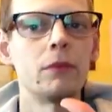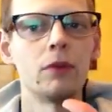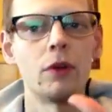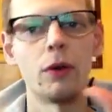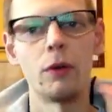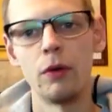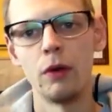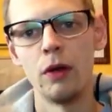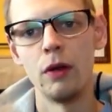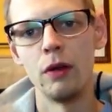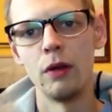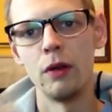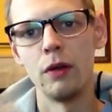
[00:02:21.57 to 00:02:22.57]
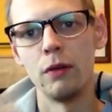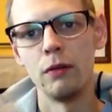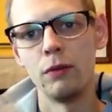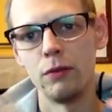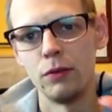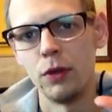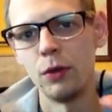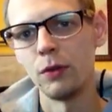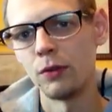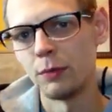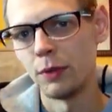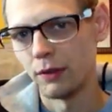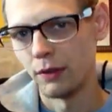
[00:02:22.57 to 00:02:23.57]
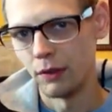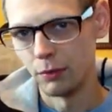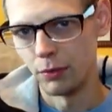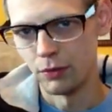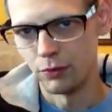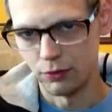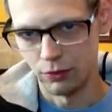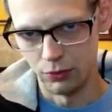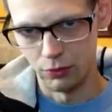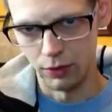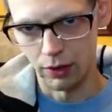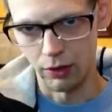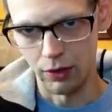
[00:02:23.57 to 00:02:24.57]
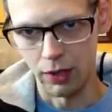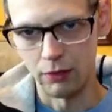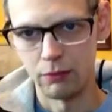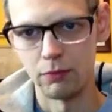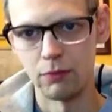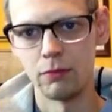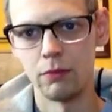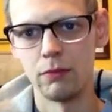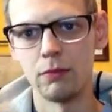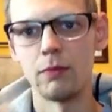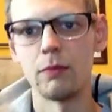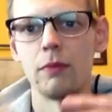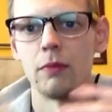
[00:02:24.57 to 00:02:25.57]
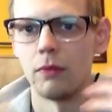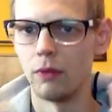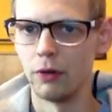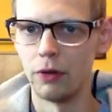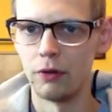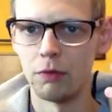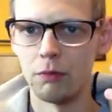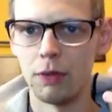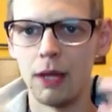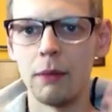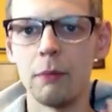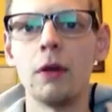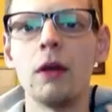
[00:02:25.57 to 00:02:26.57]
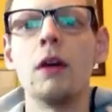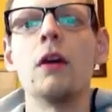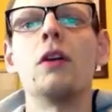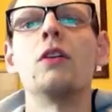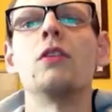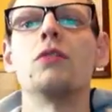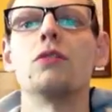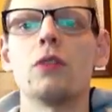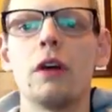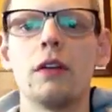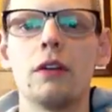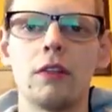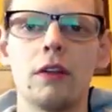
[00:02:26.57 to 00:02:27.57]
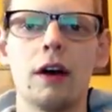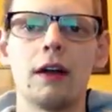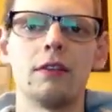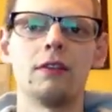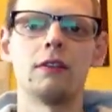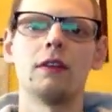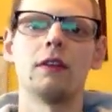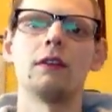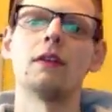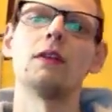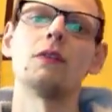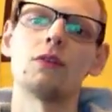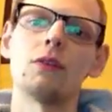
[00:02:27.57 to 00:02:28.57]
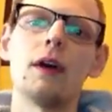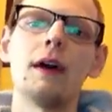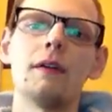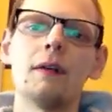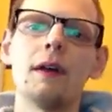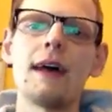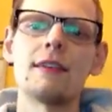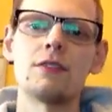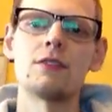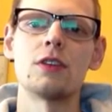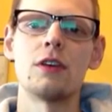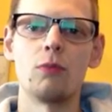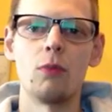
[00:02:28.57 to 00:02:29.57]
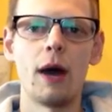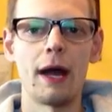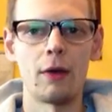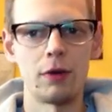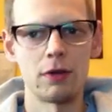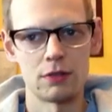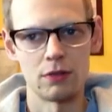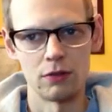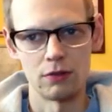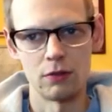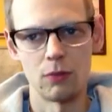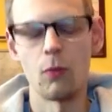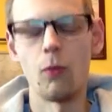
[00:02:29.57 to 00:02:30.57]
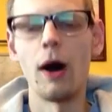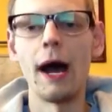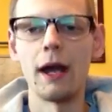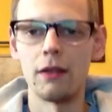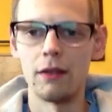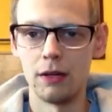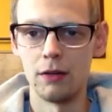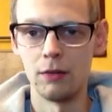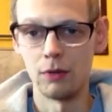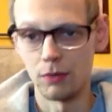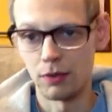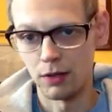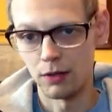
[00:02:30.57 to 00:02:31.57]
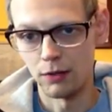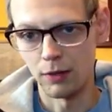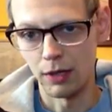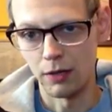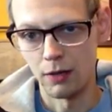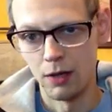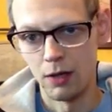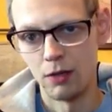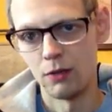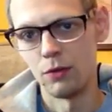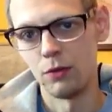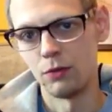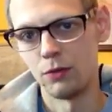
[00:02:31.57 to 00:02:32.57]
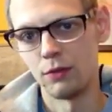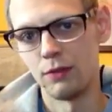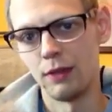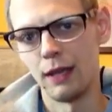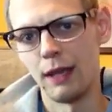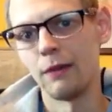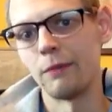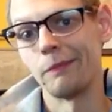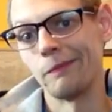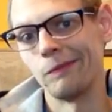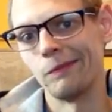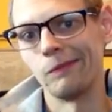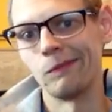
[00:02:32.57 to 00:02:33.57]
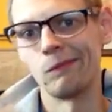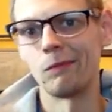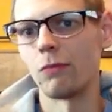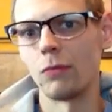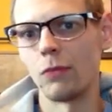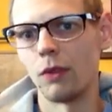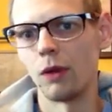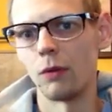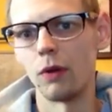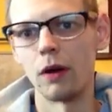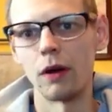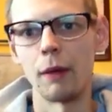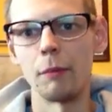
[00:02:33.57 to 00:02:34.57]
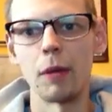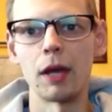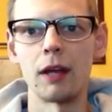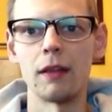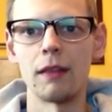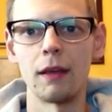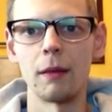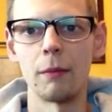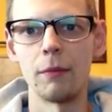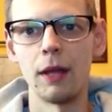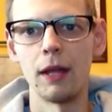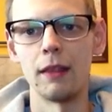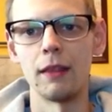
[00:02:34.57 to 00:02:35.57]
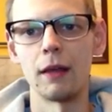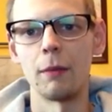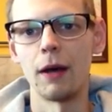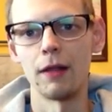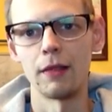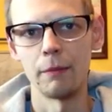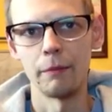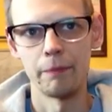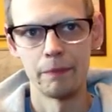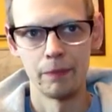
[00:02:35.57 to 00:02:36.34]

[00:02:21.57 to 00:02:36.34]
So don't dismiss the liberals too quickly. Learn from them, draw their thoughts, and ask yourself why questions. Why are they doing what they're doing? Don't just say, they're wrong, I'm not going to think of anything about them.